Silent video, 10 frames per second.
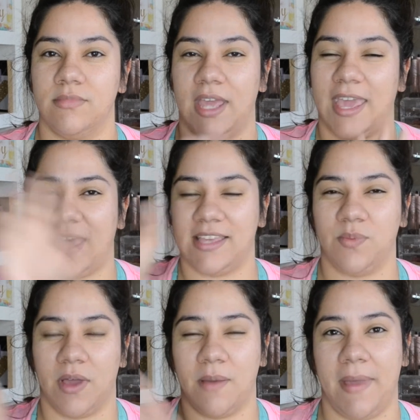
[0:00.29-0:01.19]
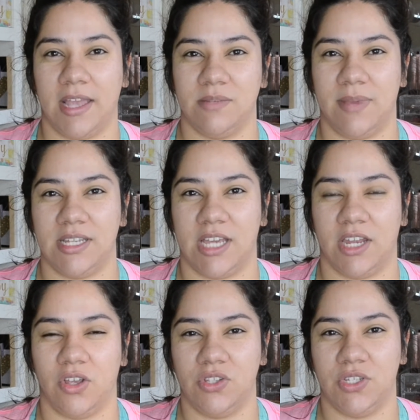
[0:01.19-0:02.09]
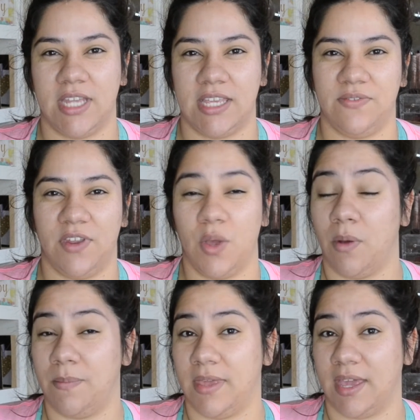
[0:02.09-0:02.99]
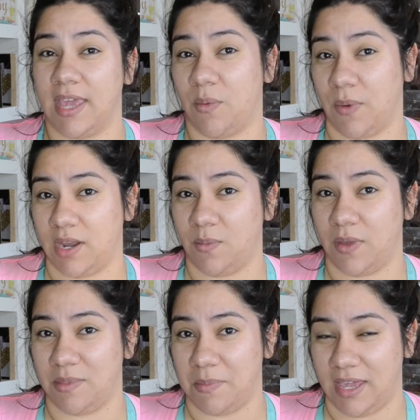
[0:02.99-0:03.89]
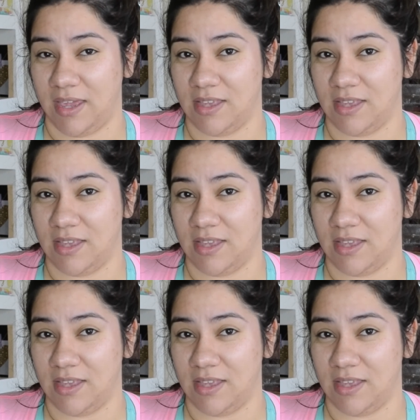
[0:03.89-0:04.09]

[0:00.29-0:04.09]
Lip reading: Hey guys, welcome back to my channel. Today's video will be a get ready with me.